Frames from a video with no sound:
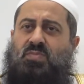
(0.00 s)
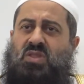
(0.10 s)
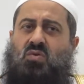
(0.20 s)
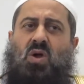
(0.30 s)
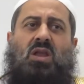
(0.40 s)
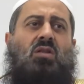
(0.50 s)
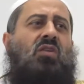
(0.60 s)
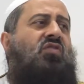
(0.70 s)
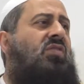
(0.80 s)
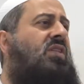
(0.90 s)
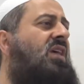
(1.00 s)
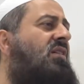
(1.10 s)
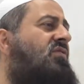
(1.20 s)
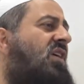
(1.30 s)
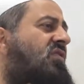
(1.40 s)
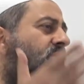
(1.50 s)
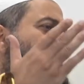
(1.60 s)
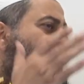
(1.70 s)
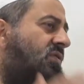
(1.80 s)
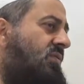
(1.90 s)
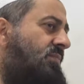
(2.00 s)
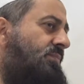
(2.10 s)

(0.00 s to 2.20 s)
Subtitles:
The great loss on the Day of Judgment,